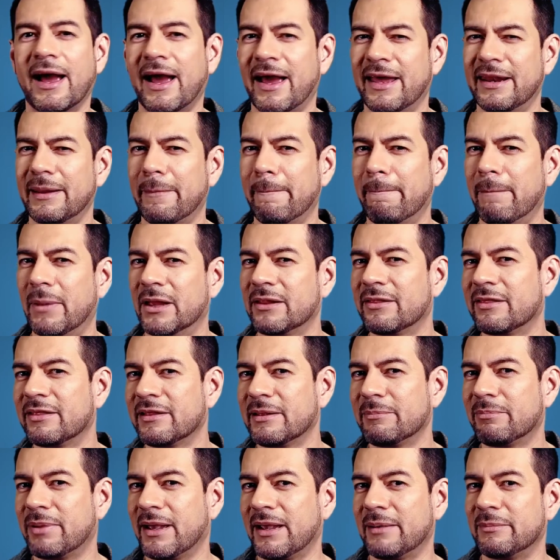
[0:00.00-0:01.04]
and a
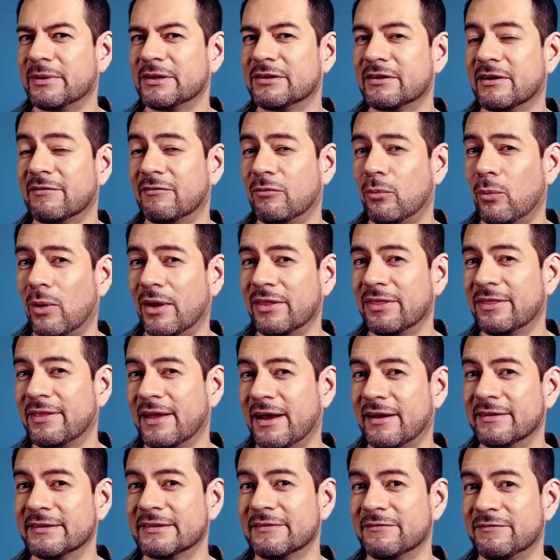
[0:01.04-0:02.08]
monthly payment of
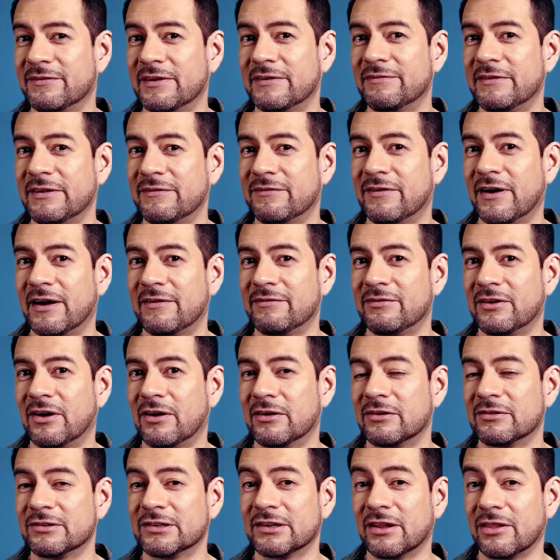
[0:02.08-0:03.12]

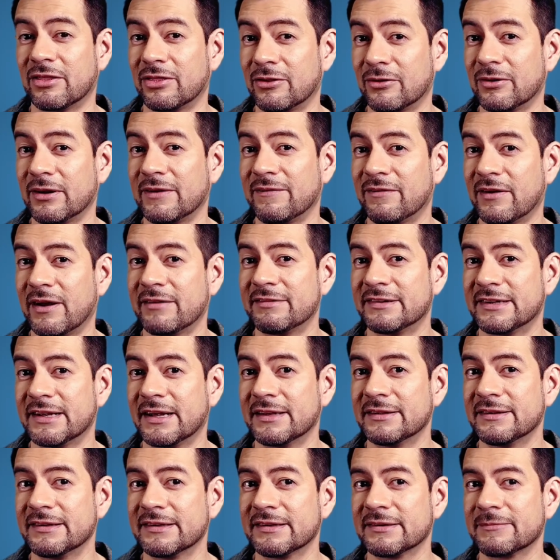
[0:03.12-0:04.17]

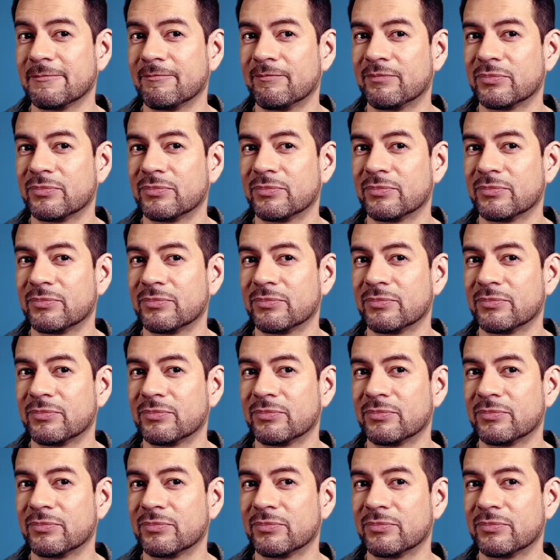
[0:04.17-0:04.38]
$1,055.35?